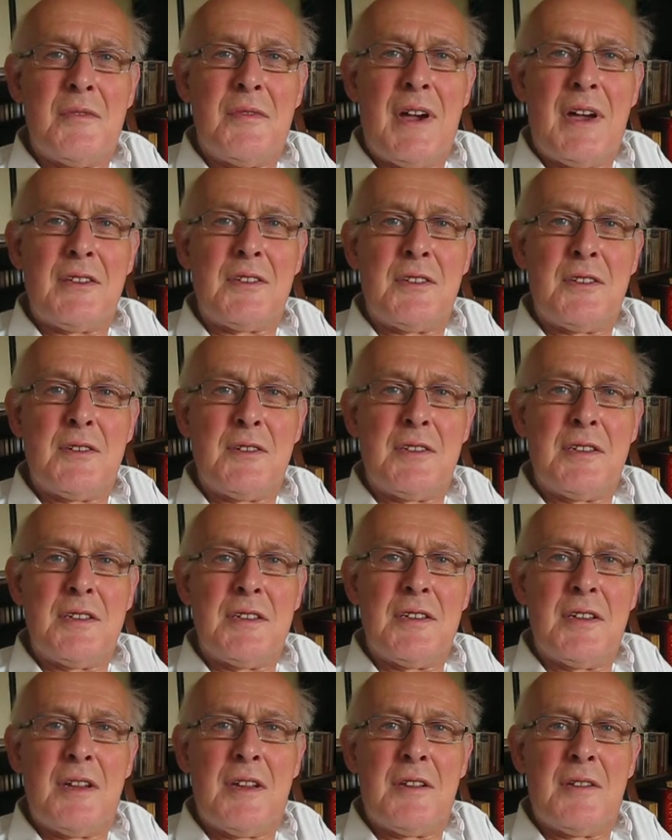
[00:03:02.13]
fact that
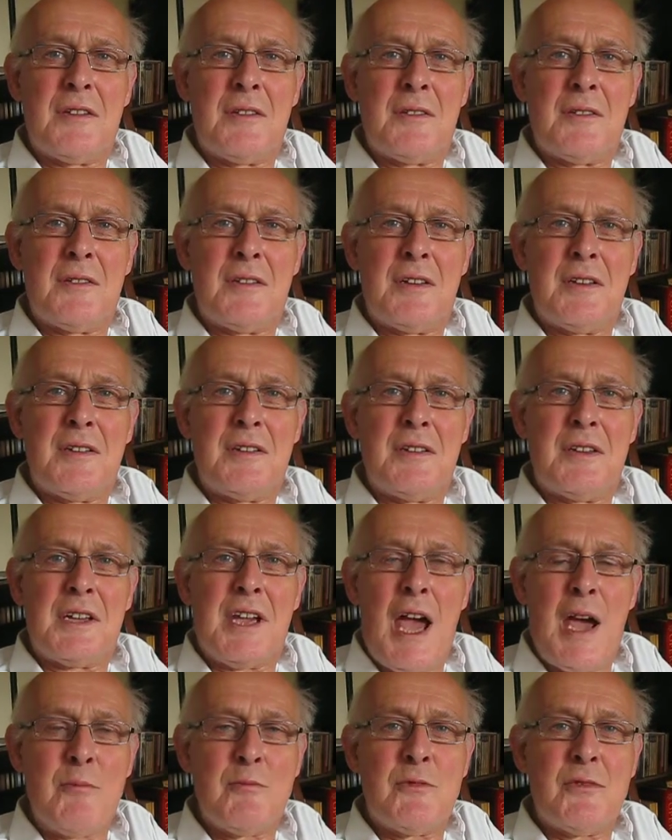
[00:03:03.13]
the
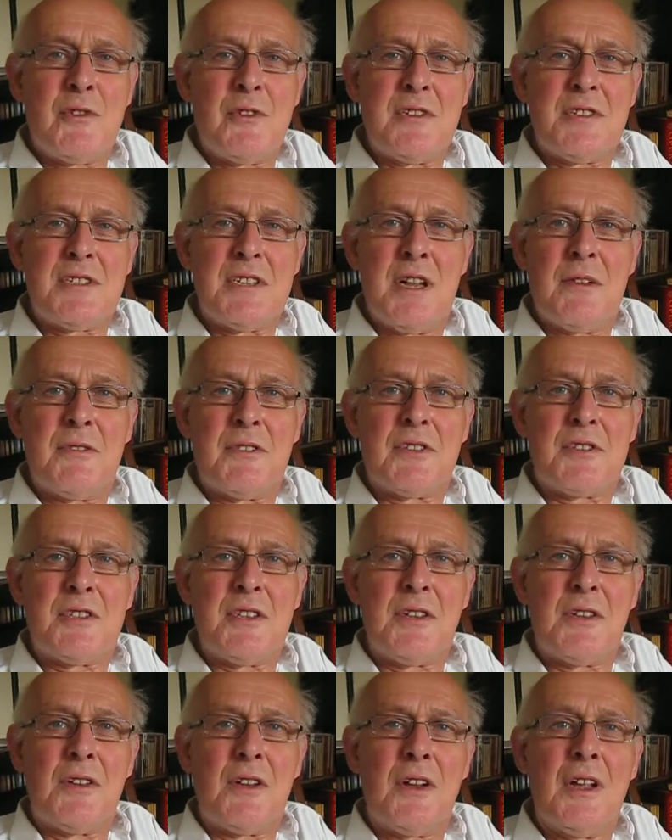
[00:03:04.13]
camera is never
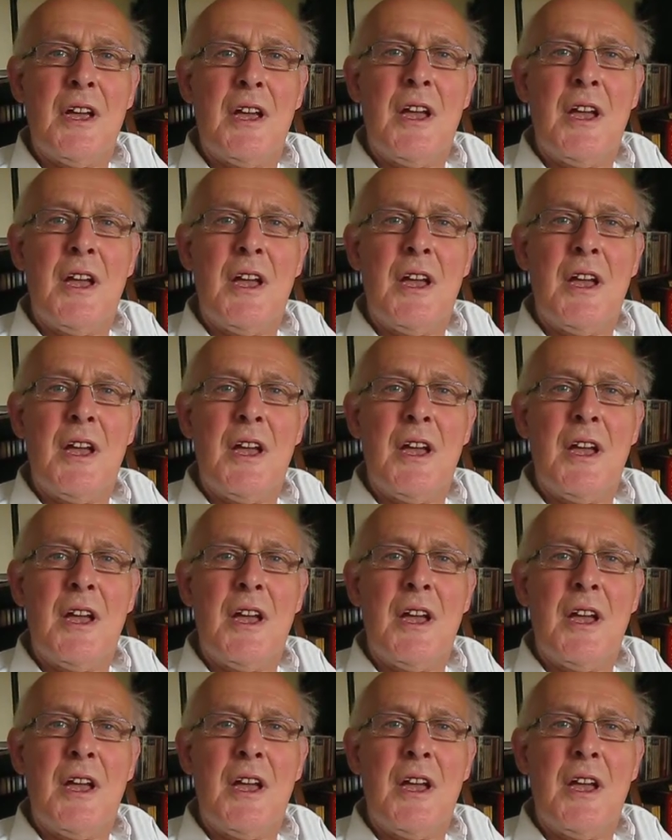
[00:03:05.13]
still,